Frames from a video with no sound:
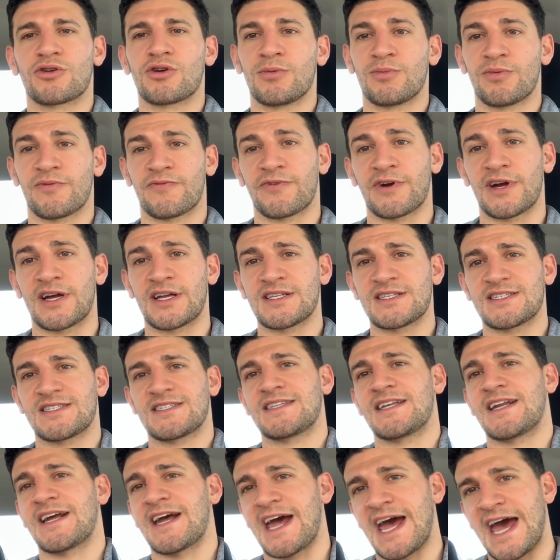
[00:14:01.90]
group of
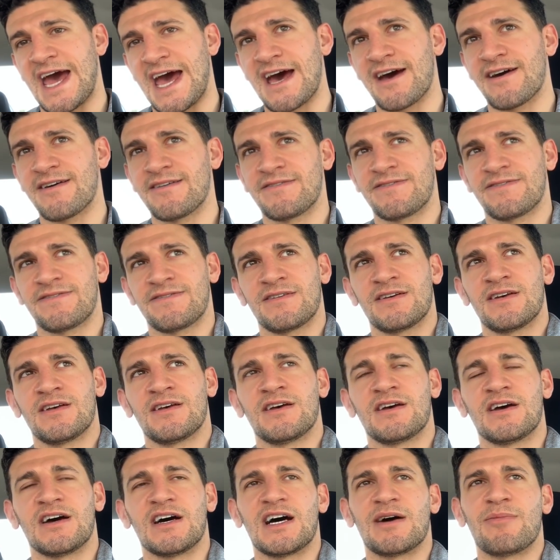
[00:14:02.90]
friends that I have.
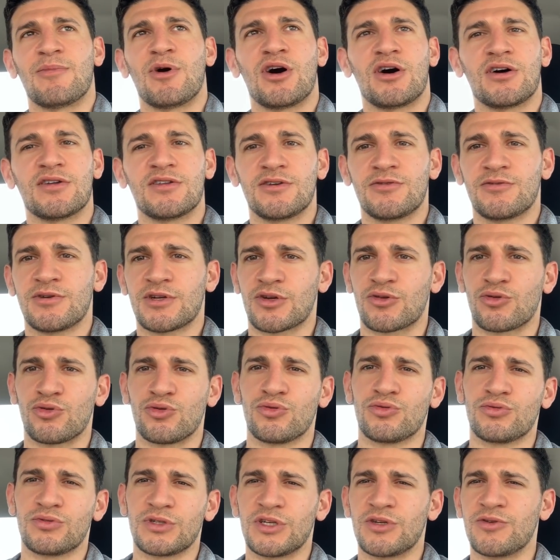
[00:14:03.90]
I'm all doing
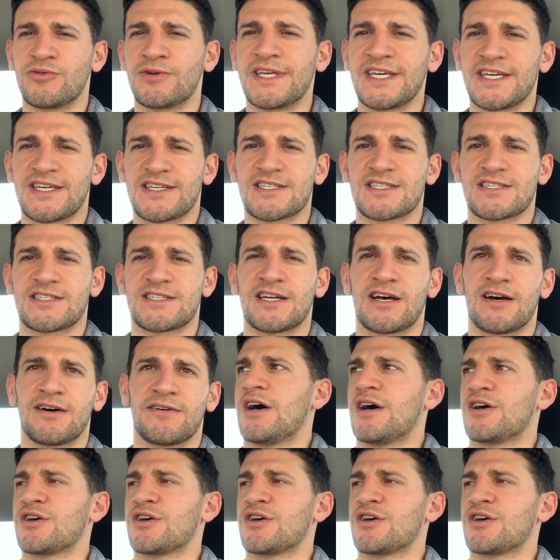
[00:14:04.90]
cool, unique stuff.